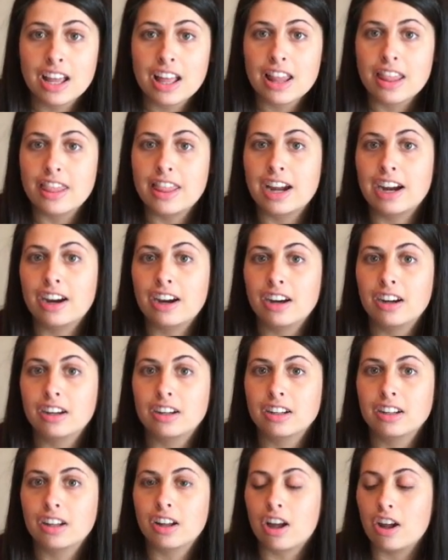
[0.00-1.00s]
they're
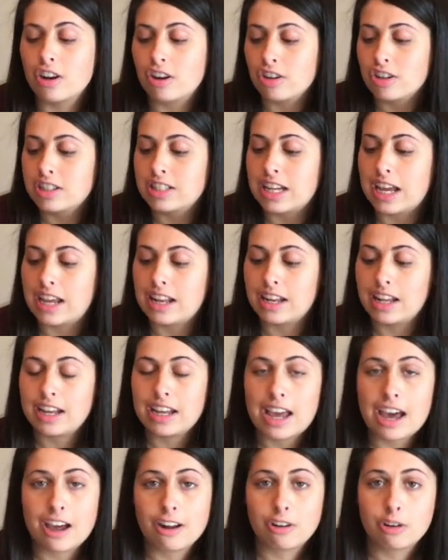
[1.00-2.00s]
understanding
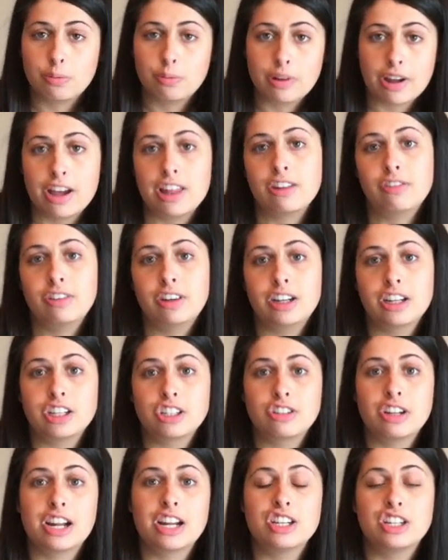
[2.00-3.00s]
how to apply the reading
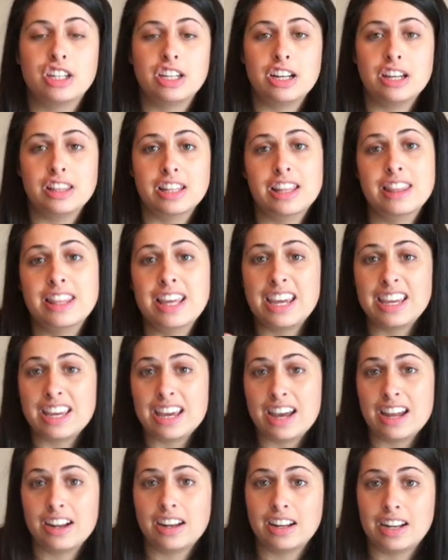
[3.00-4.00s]
strategy, and then they
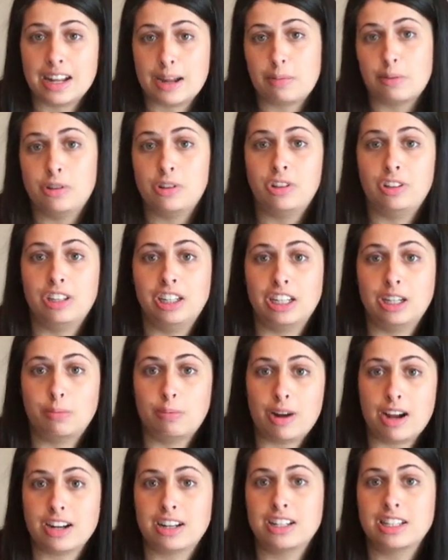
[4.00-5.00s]
get an opportunity to
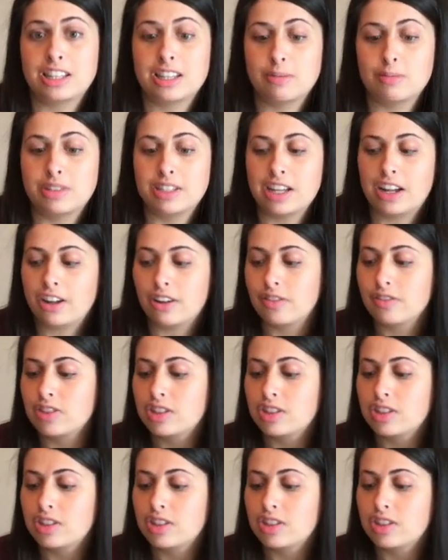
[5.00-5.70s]
practice themselves.